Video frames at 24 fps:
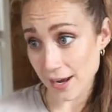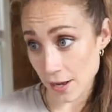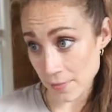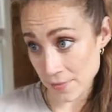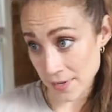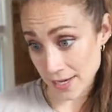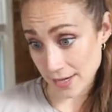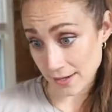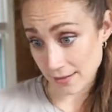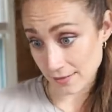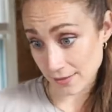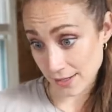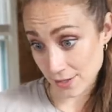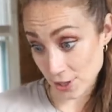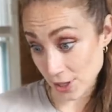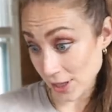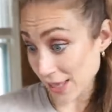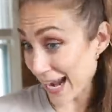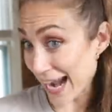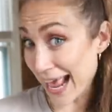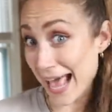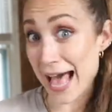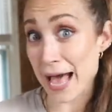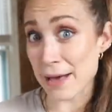coming. There's a
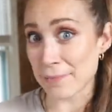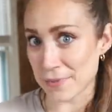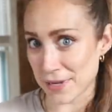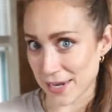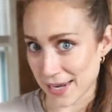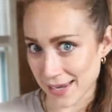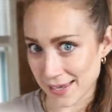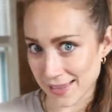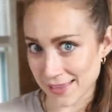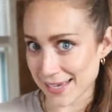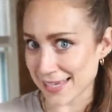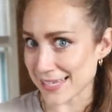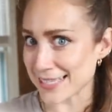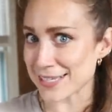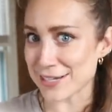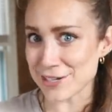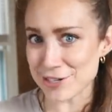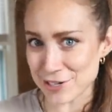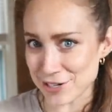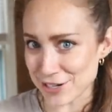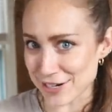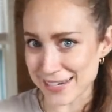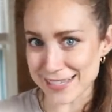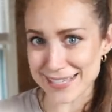lot happening. The
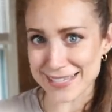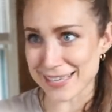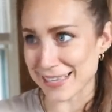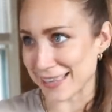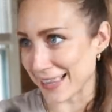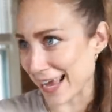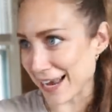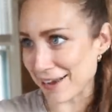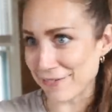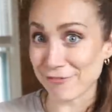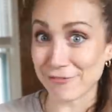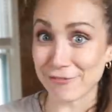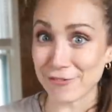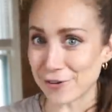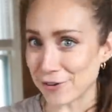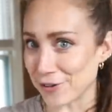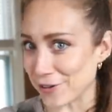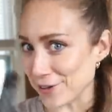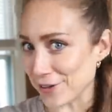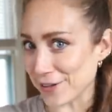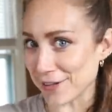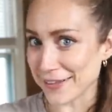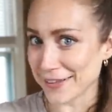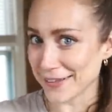addition is in like
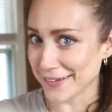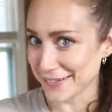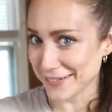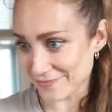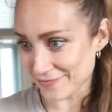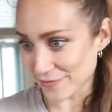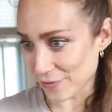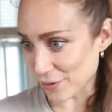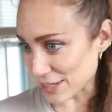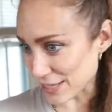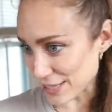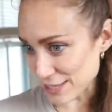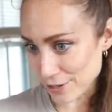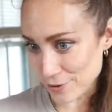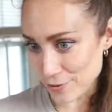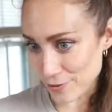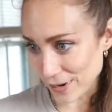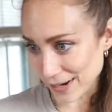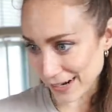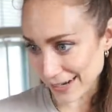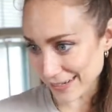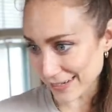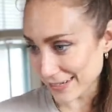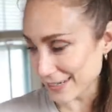full, what's the
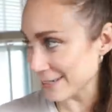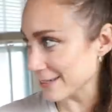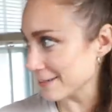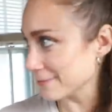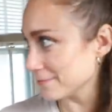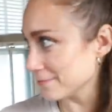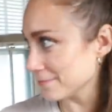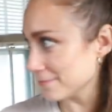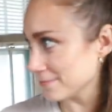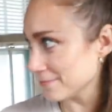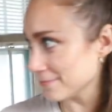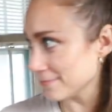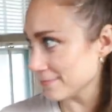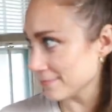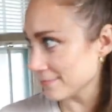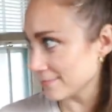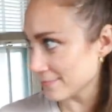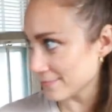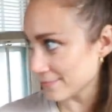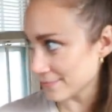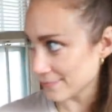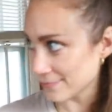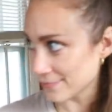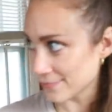word?
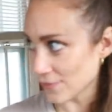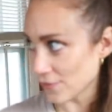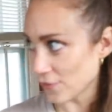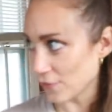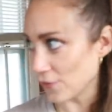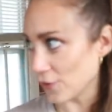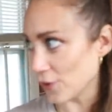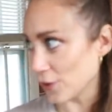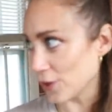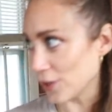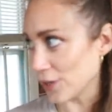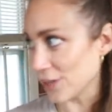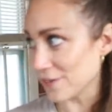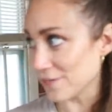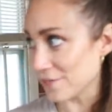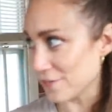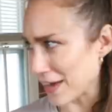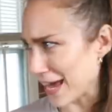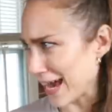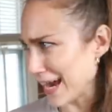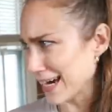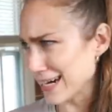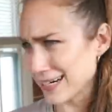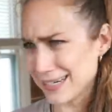Full
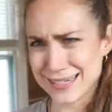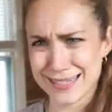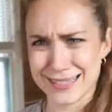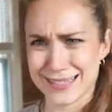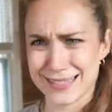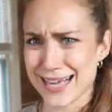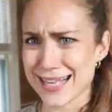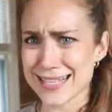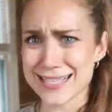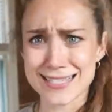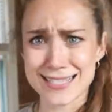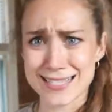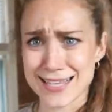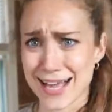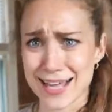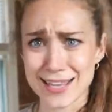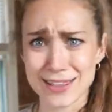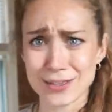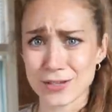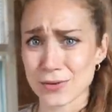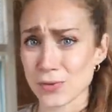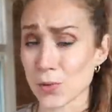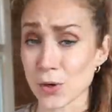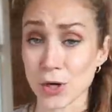effect? That's
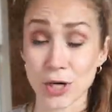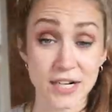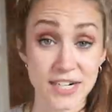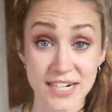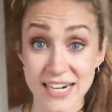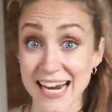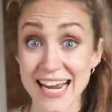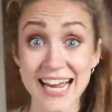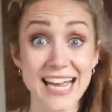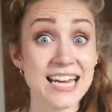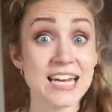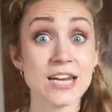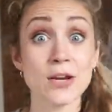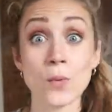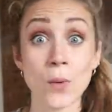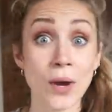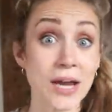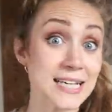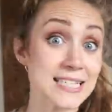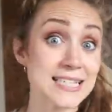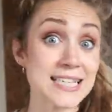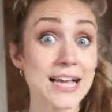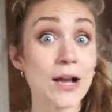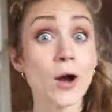not the word.
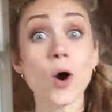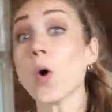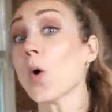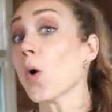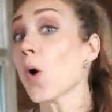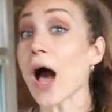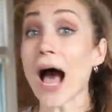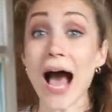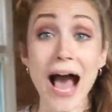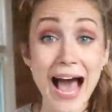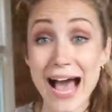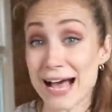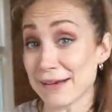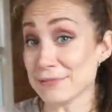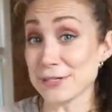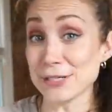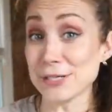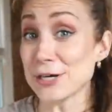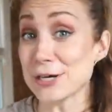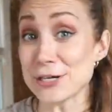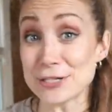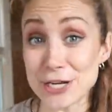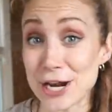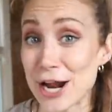Anyways, I'm
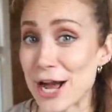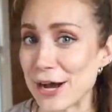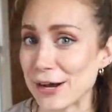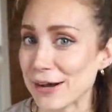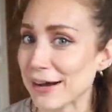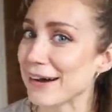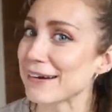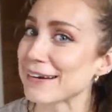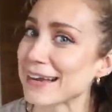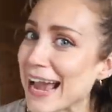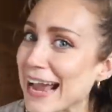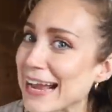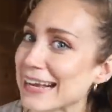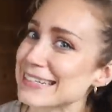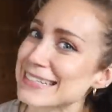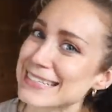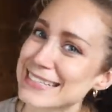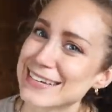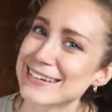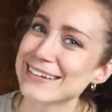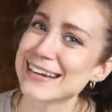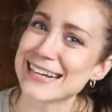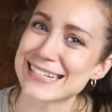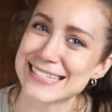delusional. Okay,
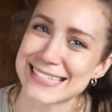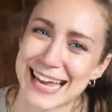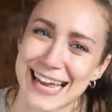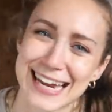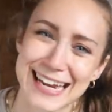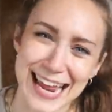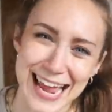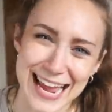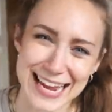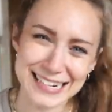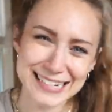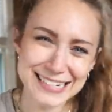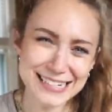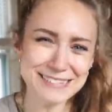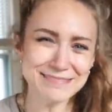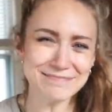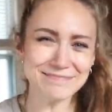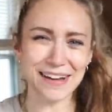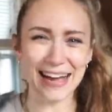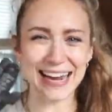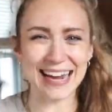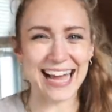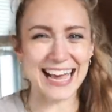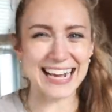see you next Sunday.
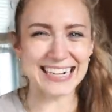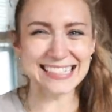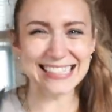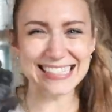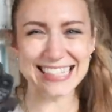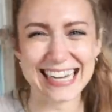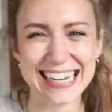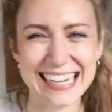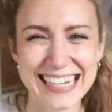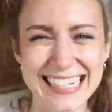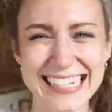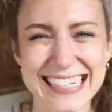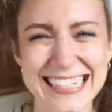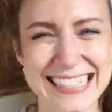Bye guys.